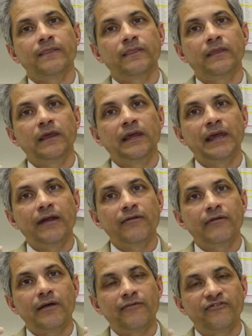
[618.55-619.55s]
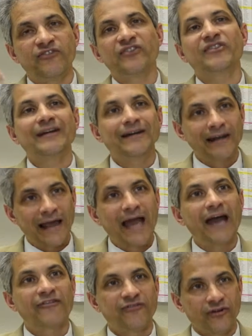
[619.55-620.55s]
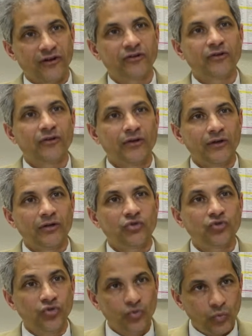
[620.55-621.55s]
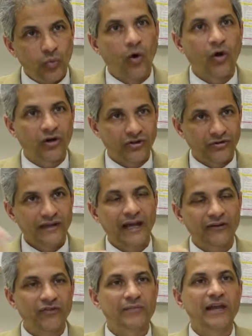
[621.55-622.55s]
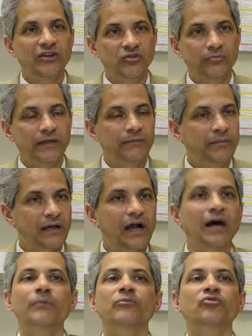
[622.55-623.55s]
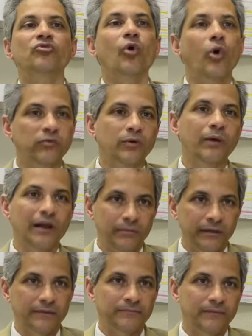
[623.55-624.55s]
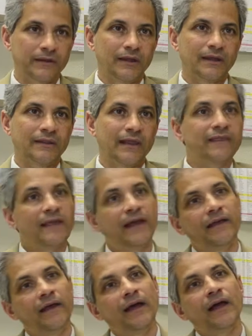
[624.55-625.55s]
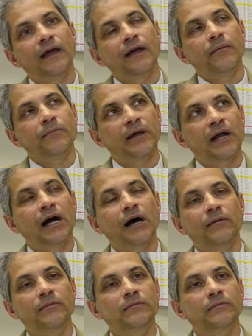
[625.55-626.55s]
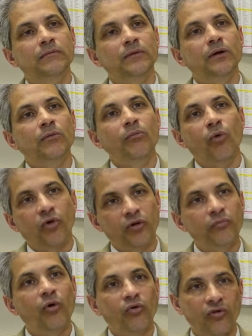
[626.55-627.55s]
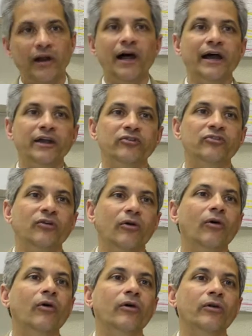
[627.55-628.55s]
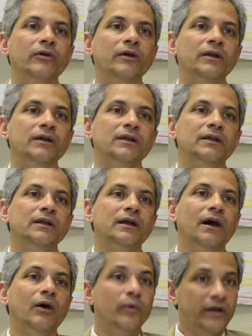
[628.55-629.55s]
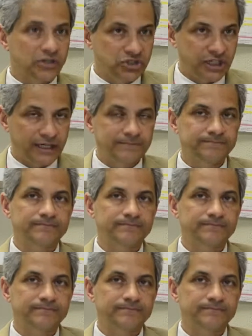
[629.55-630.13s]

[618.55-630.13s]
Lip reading: the physical effort to walk to get from A to B becomes overwhelming, that they become more and more reliant on a wheelchair.